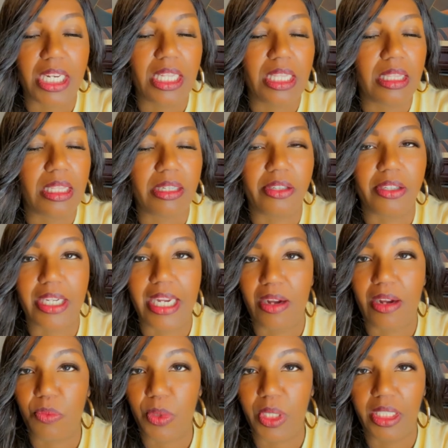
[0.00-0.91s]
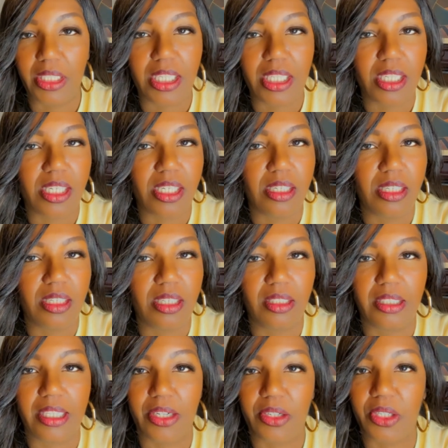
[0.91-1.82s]
and they're not willing to
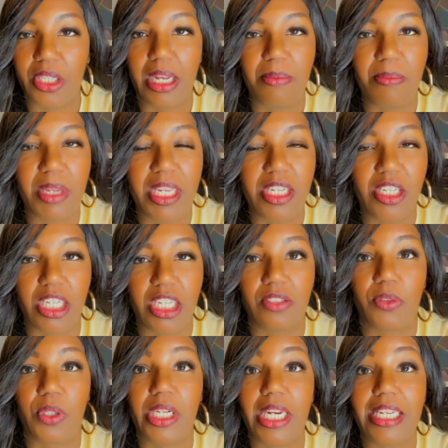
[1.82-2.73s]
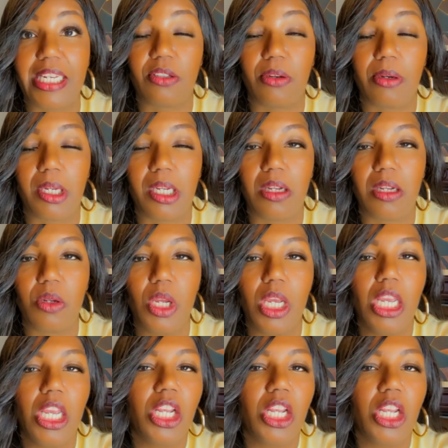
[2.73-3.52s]
let her come in just for an ice cream cone.